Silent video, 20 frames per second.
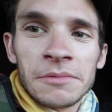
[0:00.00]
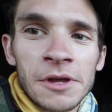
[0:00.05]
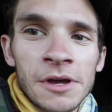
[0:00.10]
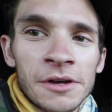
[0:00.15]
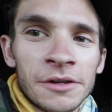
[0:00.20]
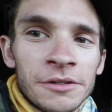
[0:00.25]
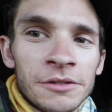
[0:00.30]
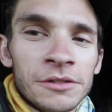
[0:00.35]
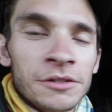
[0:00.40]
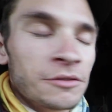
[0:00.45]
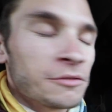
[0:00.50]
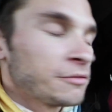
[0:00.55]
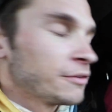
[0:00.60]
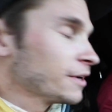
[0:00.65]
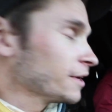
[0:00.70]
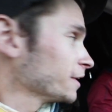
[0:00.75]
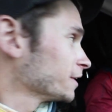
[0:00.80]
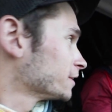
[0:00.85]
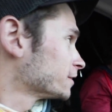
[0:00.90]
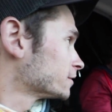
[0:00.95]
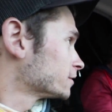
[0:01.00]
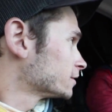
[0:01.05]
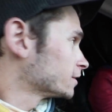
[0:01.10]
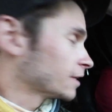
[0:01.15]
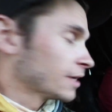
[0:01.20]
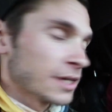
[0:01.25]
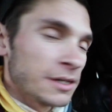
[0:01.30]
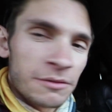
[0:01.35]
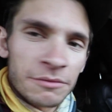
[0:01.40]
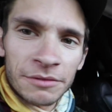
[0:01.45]
No, you look fine.
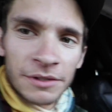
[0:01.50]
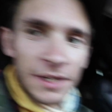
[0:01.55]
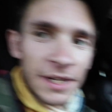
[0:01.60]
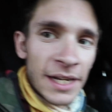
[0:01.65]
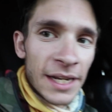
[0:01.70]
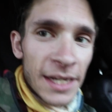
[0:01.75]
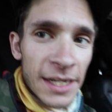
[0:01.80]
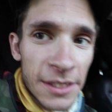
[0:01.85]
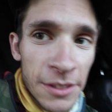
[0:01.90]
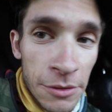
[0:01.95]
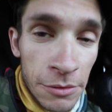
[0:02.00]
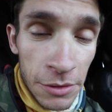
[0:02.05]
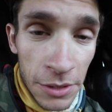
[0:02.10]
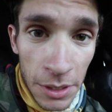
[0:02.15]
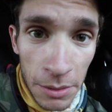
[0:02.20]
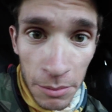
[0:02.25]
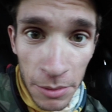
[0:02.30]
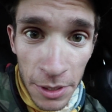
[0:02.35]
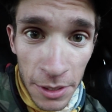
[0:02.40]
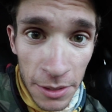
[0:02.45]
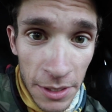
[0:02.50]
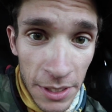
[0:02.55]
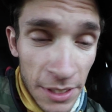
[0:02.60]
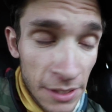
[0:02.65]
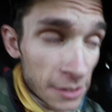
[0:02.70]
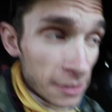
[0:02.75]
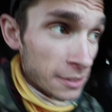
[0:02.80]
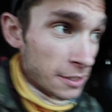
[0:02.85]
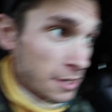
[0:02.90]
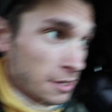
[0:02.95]
I don't feel like I got too sunburned
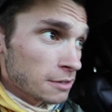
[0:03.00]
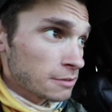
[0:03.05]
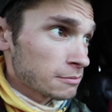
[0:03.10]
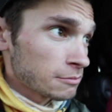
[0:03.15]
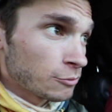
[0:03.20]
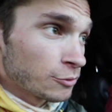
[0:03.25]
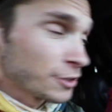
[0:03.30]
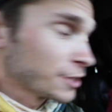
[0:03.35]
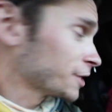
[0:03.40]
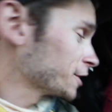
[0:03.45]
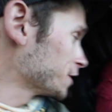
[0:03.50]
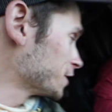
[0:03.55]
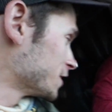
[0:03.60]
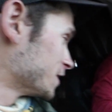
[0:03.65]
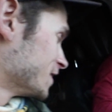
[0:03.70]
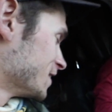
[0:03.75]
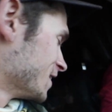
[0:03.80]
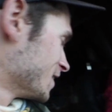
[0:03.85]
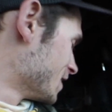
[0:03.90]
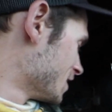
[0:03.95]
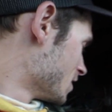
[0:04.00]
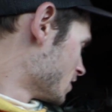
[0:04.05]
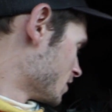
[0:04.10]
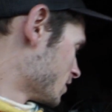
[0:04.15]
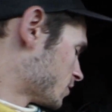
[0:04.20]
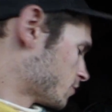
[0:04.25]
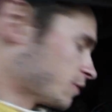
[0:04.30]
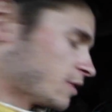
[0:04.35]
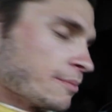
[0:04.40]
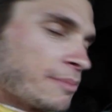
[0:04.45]
either. No, we're good.
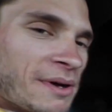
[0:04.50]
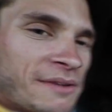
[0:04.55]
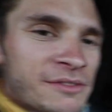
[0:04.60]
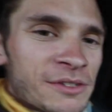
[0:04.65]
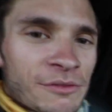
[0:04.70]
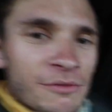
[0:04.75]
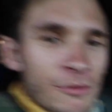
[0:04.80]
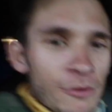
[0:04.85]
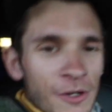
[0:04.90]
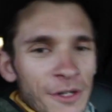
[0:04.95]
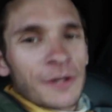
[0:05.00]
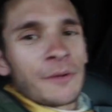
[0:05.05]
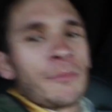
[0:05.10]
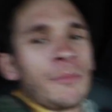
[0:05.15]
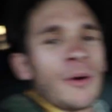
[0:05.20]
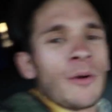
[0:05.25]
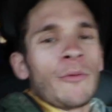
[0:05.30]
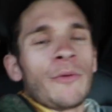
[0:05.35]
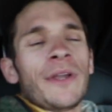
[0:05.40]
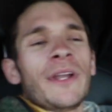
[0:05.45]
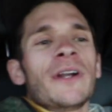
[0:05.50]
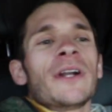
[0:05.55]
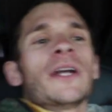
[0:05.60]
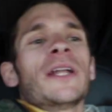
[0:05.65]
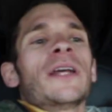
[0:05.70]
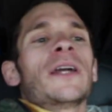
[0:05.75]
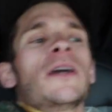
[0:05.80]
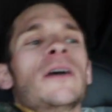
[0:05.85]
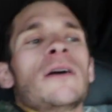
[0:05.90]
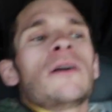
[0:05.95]
That's what the buffs are for. But we are
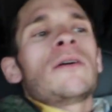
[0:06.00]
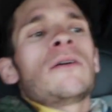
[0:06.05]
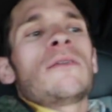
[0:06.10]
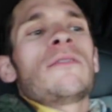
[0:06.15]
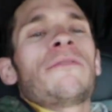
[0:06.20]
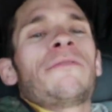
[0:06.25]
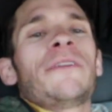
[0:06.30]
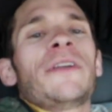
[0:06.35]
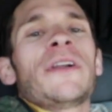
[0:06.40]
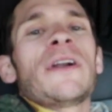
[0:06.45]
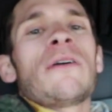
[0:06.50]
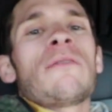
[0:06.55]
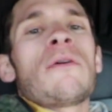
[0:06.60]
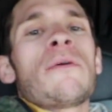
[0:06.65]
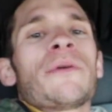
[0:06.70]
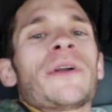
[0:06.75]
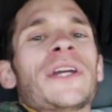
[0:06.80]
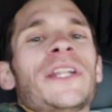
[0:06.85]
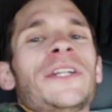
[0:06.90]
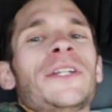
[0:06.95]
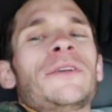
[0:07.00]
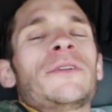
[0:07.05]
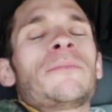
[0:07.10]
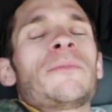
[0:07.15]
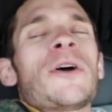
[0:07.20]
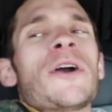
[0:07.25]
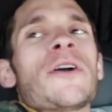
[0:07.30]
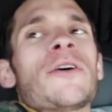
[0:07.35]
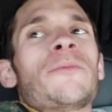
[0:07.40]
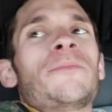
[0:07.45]
gonna go figure out what we're gonna do
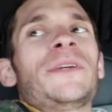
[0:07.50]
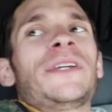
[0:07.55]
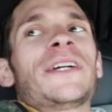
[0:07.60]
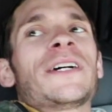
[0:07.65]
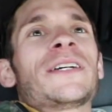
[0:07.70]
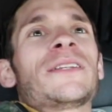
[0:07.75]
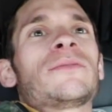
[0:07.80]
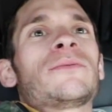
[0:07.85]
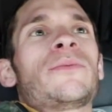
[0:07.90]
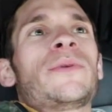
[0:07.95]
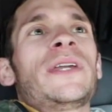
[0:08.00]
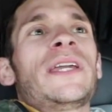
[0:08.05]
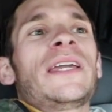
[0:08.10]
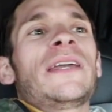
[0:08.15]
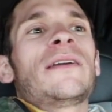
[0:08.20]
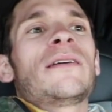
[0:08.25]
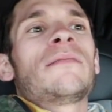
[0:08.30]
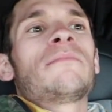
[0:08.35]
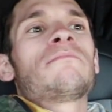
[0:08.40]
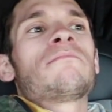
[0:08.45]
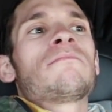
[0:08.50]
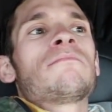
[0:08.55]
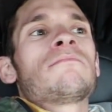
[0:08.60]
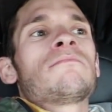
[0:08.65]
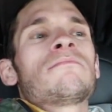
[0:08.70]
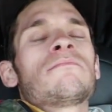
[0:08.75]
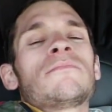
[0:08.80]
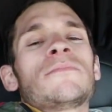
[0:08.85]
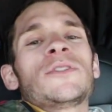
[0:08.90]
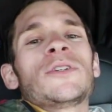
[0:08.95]
tomorrow because we
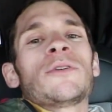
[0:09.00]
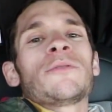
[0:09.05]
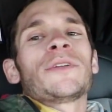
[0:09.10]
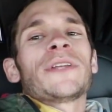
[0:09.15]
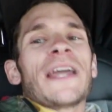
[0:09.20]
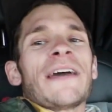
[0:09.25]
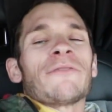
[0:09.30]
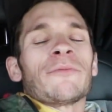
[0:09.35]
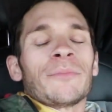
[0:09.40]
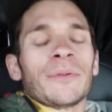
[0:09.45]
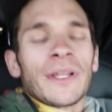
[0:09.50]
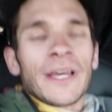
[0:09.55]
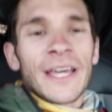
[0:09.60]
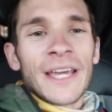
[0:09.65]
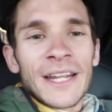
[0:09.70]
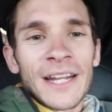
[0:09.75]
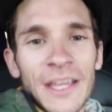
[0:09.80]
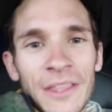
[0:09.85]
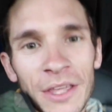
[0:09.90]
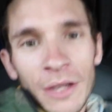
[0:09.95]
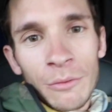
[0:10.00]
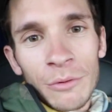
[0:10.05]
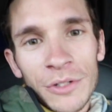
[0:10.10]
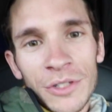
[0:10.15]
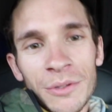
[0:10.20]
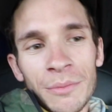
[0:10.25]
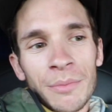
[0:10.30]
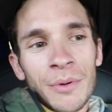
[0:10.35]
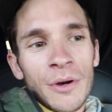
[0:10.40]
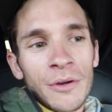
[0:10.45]
don't really have a plan. I think we're
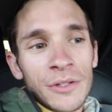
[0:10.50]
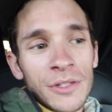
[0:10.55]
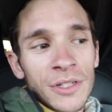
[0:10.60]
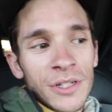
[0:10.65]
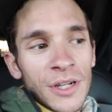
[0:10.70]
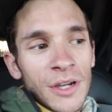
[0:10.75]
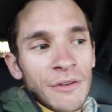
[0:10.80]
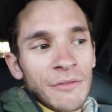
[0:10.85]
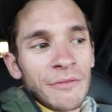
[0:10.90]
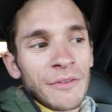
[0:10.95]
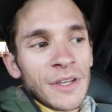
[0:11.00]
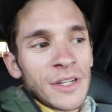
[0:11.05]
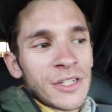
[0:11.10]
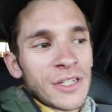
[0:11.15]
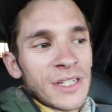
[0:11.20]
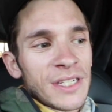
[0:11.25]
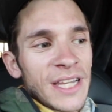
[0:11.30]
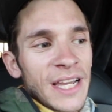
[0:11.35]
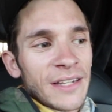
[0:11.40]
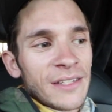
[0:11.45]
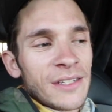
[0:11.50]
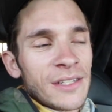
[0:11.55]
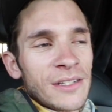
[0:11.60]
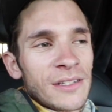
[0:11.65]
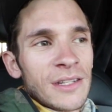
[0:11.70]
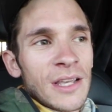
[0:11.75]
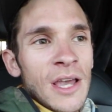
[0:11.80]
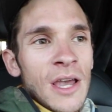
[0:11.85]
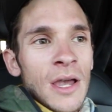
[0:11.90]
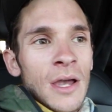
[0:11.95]
supposed to go fish in
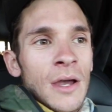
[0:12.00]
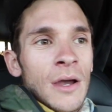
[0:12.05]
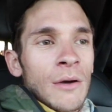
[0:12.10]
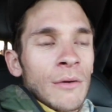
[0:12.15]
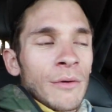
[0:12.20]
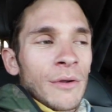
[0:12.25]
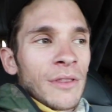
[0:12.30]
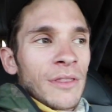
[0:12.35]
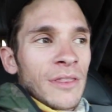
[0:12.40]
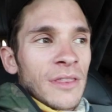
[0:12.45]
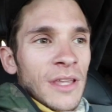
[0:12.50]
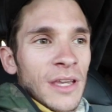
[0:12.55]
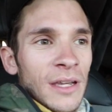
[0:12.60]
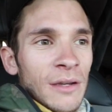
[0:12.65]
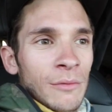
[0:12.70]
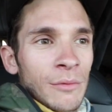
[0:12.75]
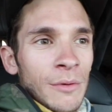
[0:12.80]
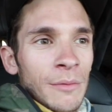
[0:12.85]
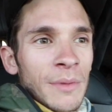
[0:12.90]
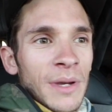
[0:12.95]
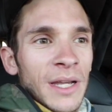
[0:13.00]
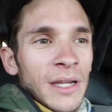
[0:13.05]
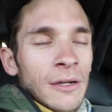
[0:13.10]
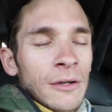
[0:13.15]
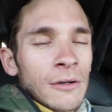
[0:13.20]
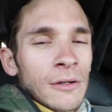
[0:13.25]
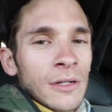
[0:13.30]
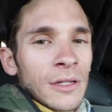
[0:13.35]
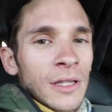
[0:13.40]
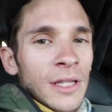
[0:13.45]
Texas. We think we might
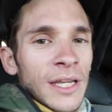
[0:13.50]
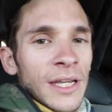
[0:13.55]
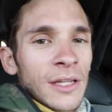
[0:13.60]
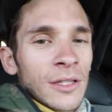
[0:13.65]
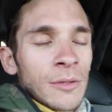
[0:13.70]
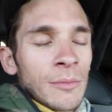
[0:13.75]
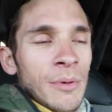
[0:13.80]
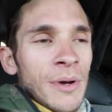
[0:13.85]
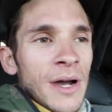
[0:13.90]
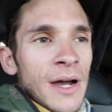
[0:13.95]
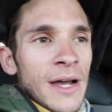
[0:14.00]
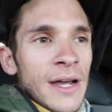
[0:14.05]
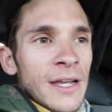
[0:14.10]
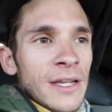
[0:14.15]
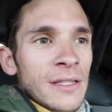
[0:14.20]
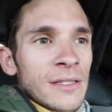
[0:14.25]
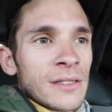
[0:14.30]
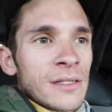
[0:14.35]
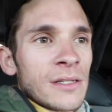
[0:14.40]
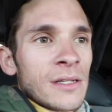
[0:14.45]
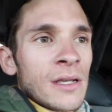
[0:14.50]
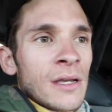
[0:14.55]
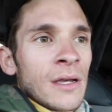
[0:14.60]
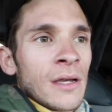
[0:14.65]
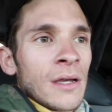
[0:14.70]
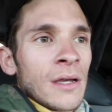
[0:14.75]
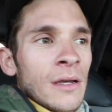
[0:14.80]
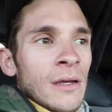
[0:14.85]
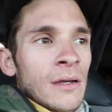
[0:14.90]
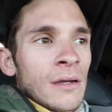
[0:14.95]
go to Lake of the Pines.
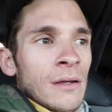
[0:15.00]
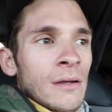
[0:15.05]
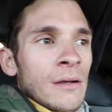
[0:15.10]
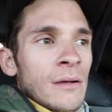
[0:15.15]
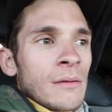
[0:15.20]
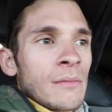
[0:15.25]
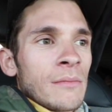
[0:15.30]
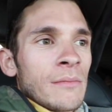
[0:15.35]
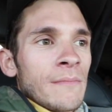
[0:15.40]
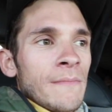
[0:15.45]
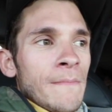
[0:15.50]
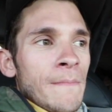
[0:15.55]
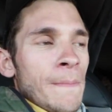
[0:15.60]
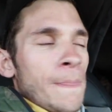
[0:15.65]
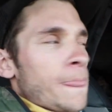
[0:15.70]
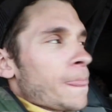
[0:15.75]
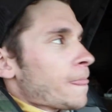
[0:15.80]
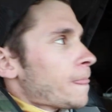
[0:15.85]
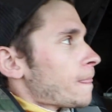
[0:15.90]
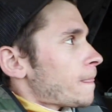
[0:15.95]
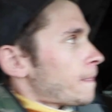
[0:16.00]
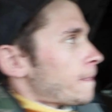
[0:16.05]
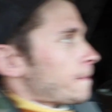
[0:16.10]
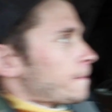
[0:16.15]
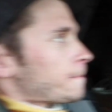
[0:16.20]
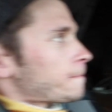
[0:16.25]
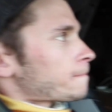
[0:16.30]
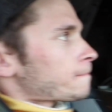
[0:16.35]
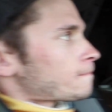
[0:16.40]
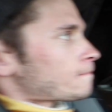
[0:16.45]
Just got the word that
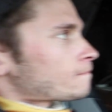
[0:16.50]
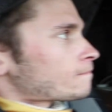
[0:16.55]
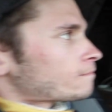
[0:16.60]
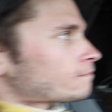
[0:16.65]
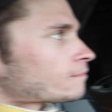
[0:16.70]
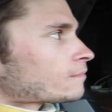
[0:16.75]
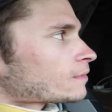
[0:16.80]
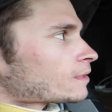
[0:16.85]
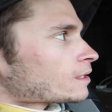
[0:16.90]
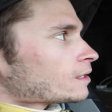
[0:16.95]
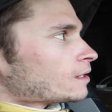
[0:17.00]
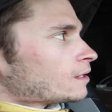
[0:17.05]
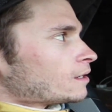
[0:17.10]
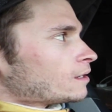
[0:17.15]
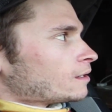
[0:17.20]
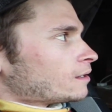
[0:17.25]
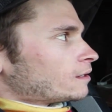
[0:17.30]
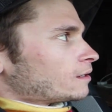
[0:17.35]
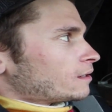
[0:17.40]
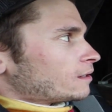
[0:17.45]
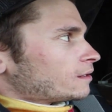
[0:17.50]
that's the place to be.